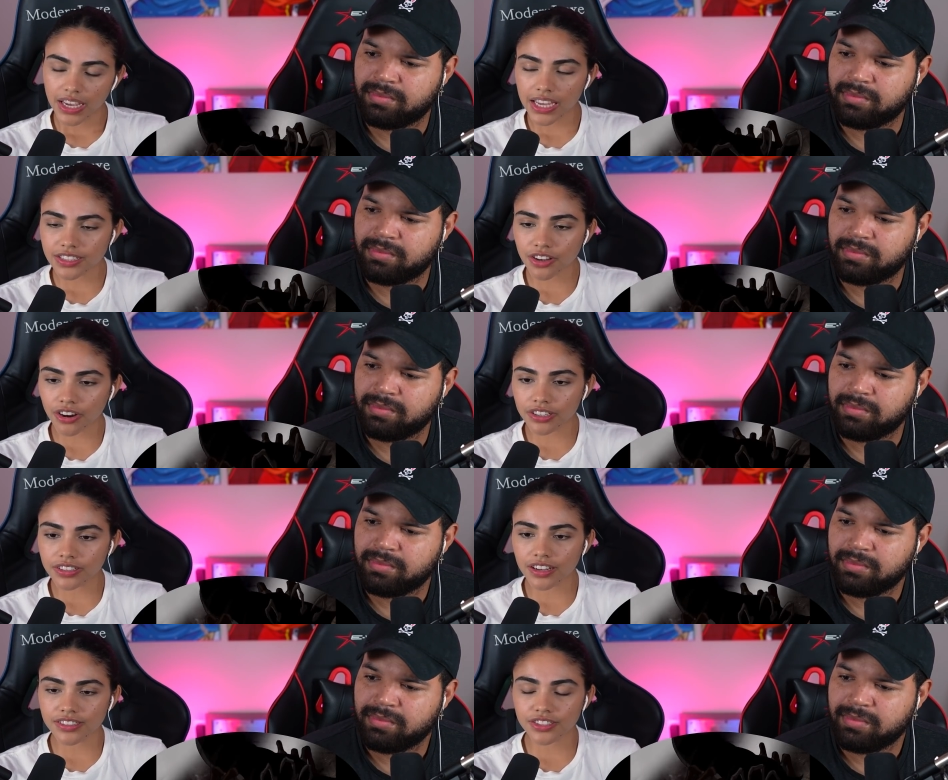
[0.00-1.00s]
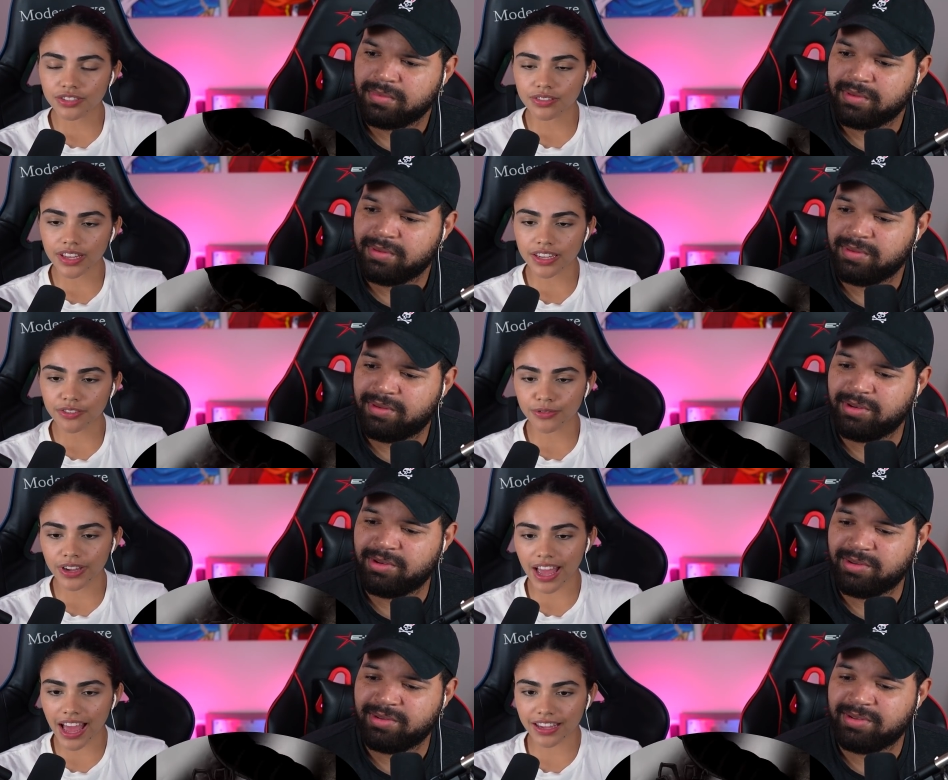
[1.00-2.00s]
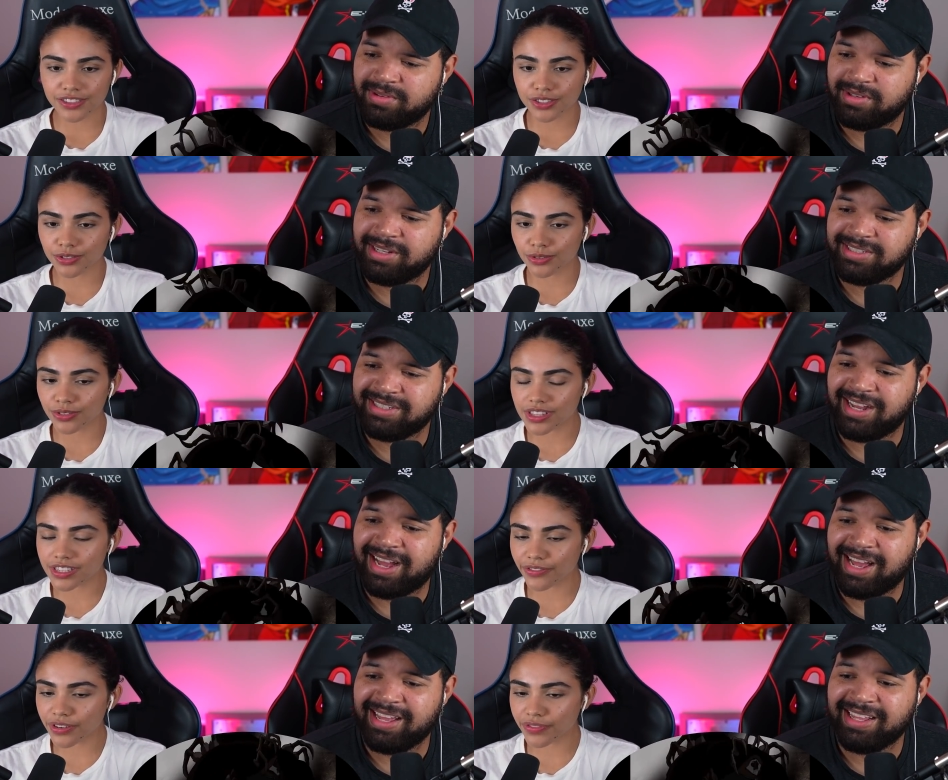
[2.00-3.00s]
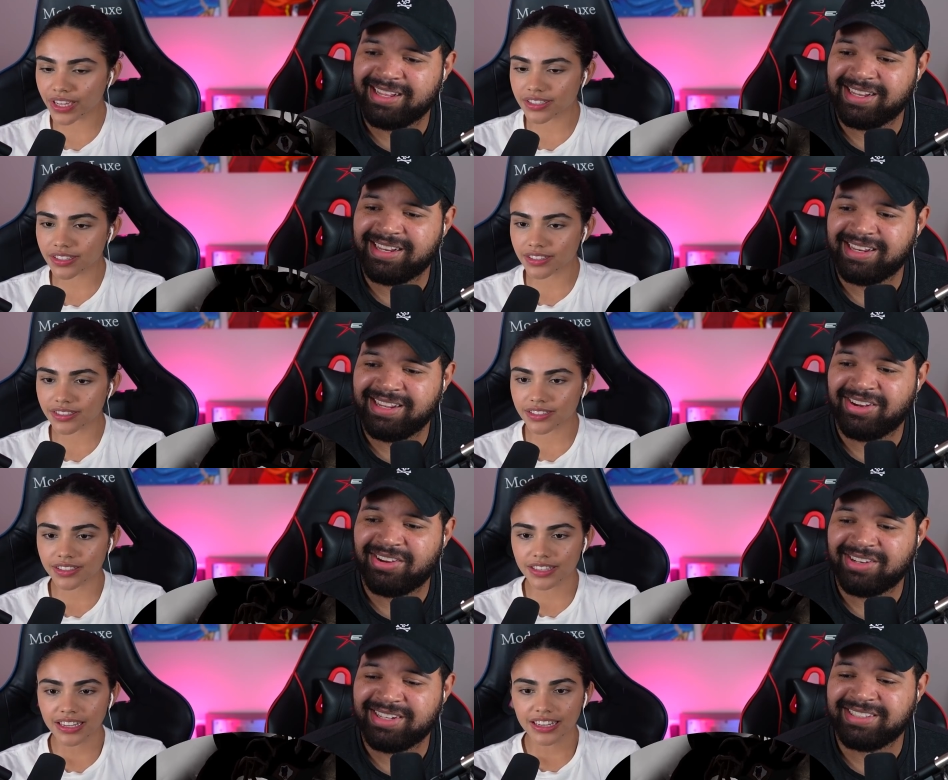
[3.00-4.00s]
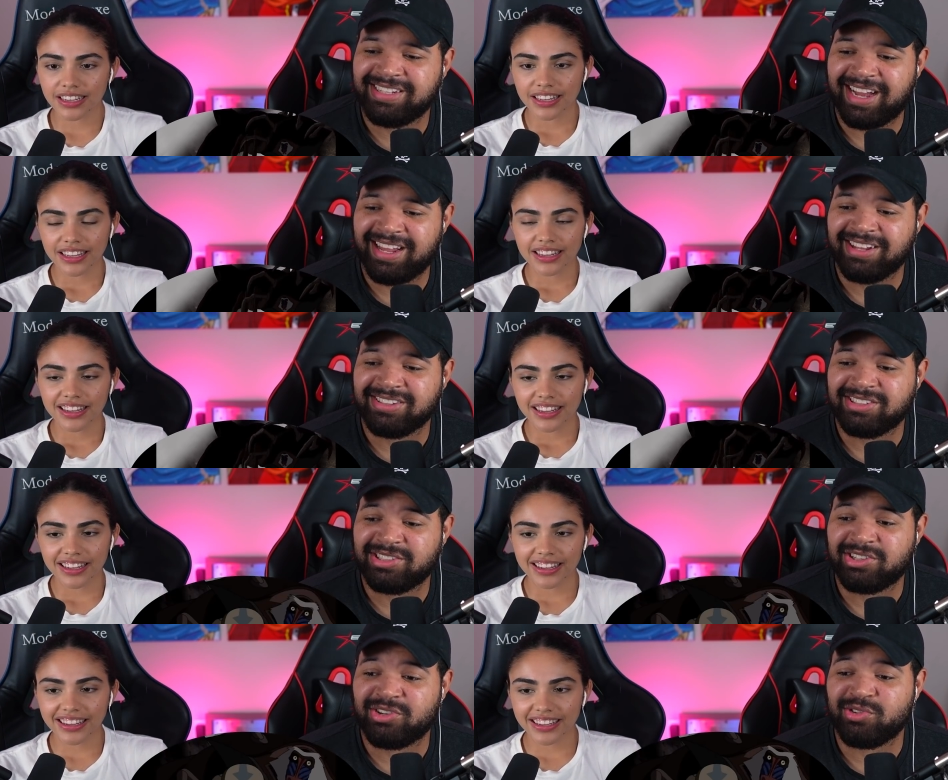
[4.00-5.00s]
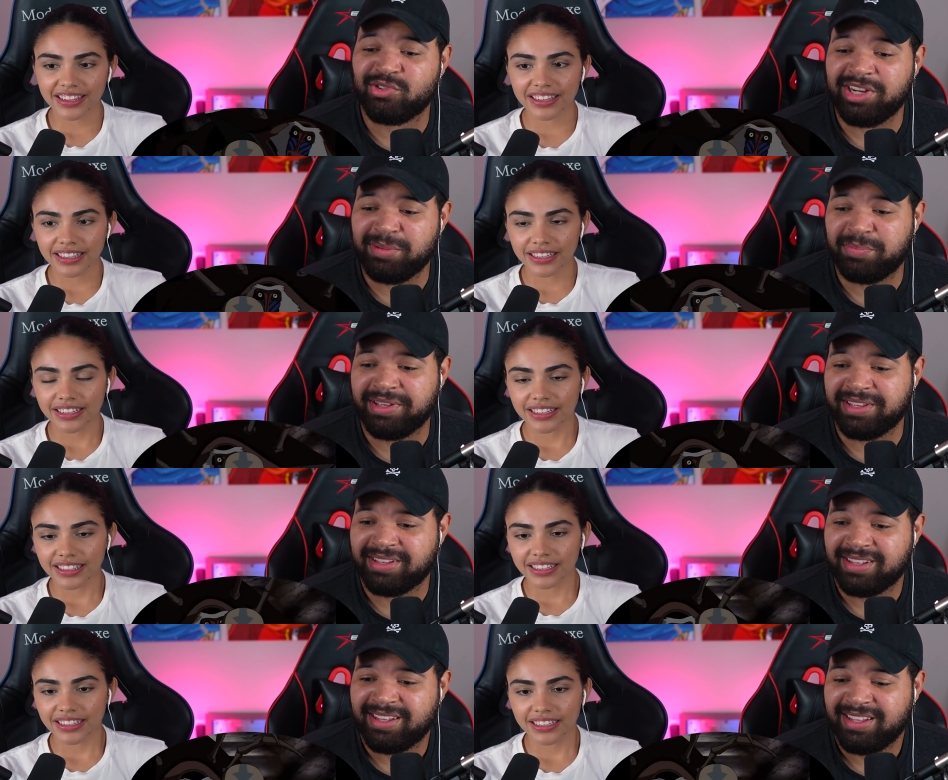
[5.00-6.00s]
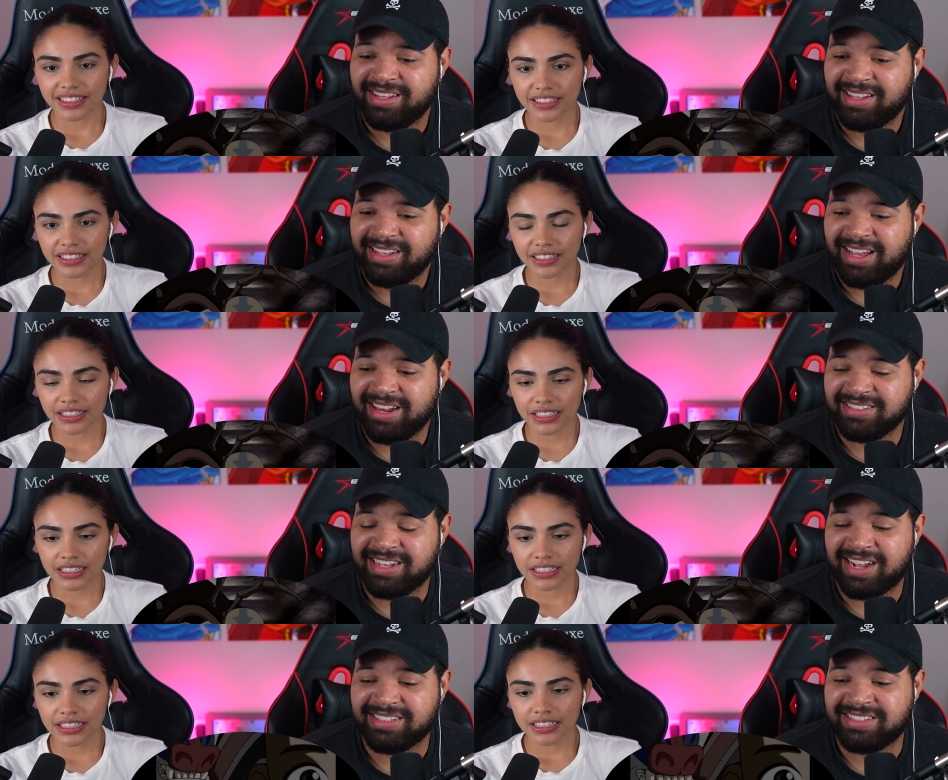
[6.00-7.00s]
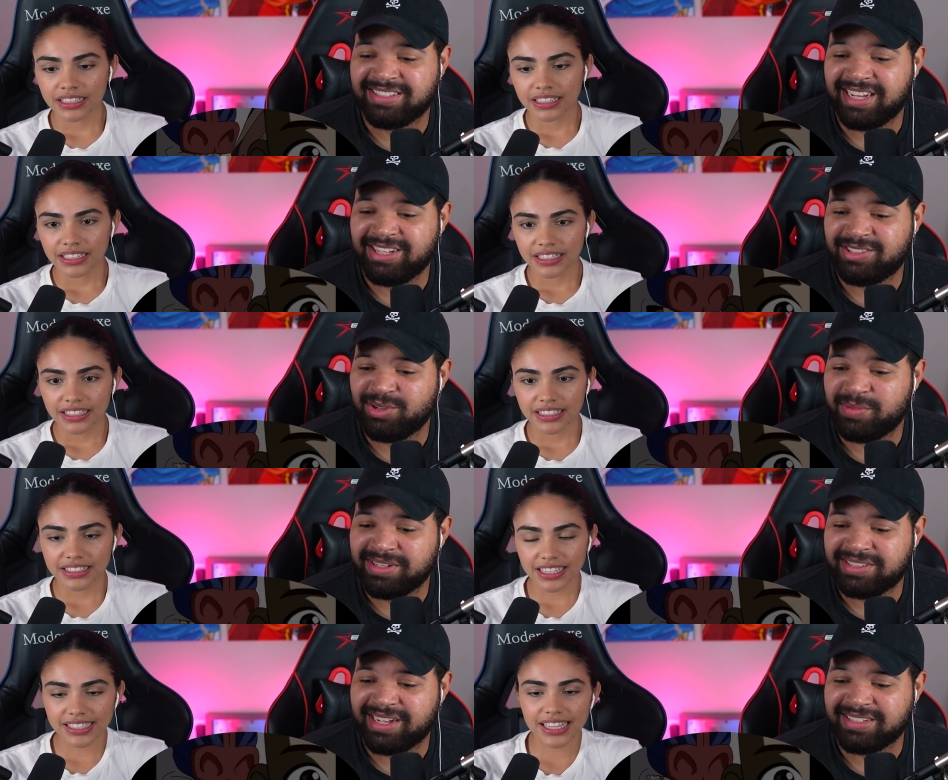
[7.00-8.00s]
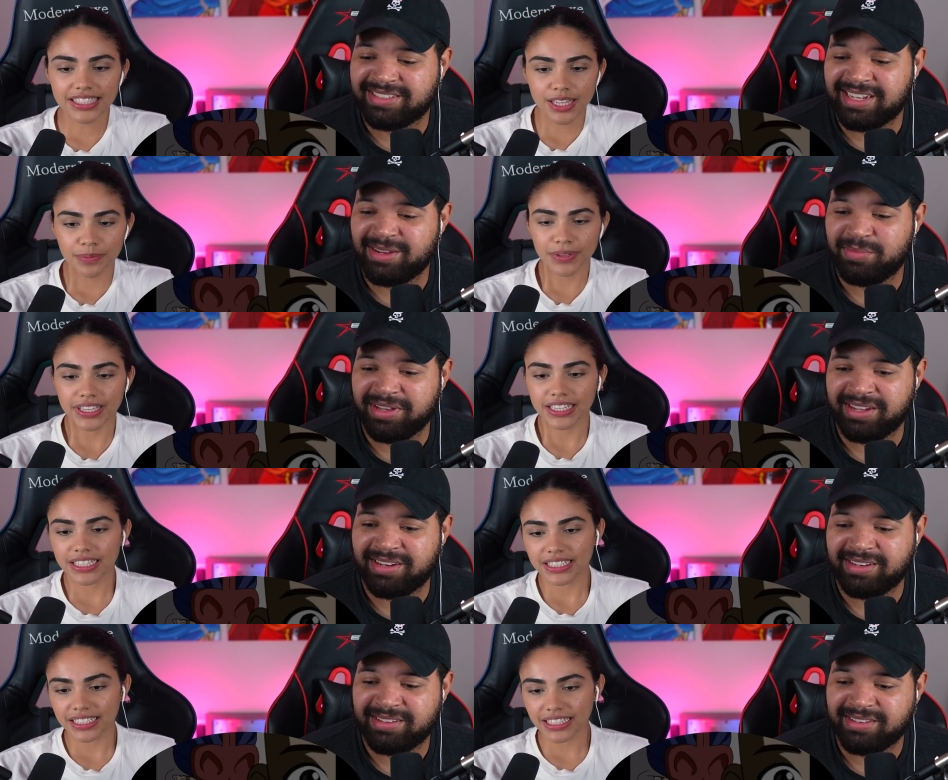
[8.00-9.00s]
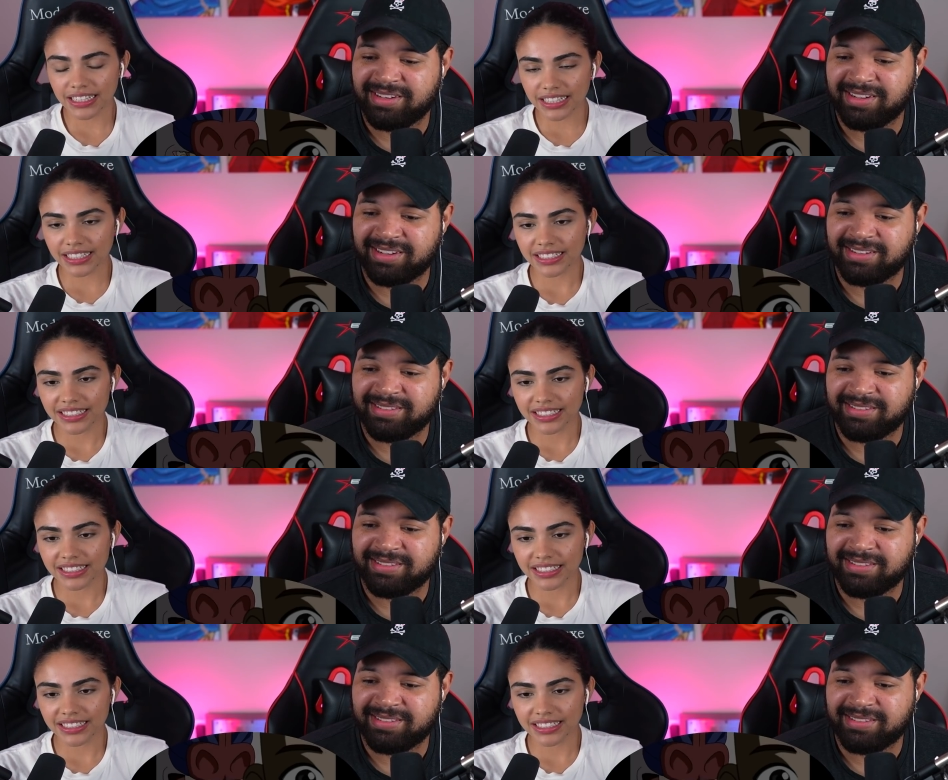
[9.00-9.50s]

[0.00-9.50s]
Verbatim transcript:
Speaker 1: It's hard not to like Dude, react to this guy, faces.
Speaker 2: Yo, this guy looks creepy. It looks like a snake too, but it's, it's like, like, a centipede. centipede. Yeah. yeah.